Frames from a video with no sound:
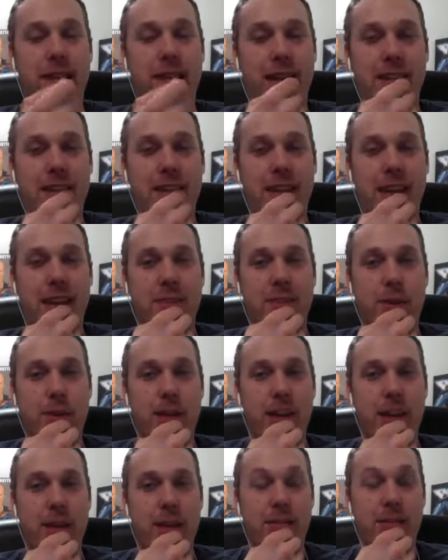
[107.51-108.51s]
guess kings wear
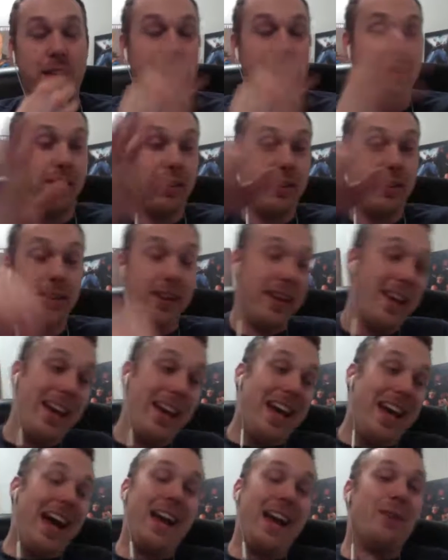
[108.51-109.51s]
capes. I don't know.
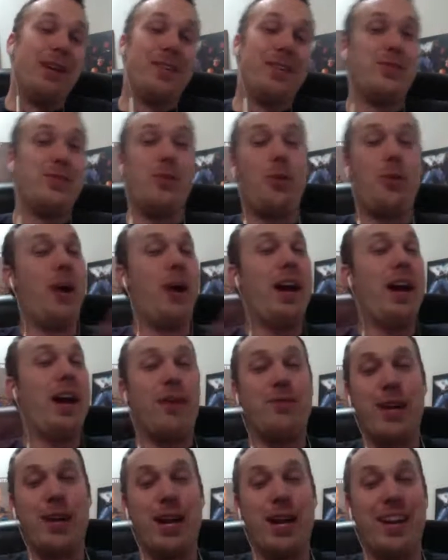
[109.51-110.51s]
Anyways, way
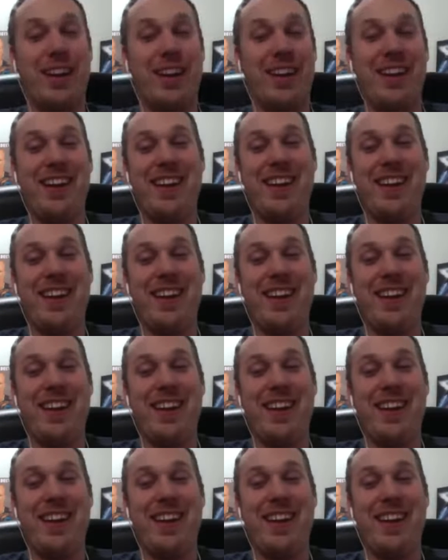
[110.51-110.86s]
off track here.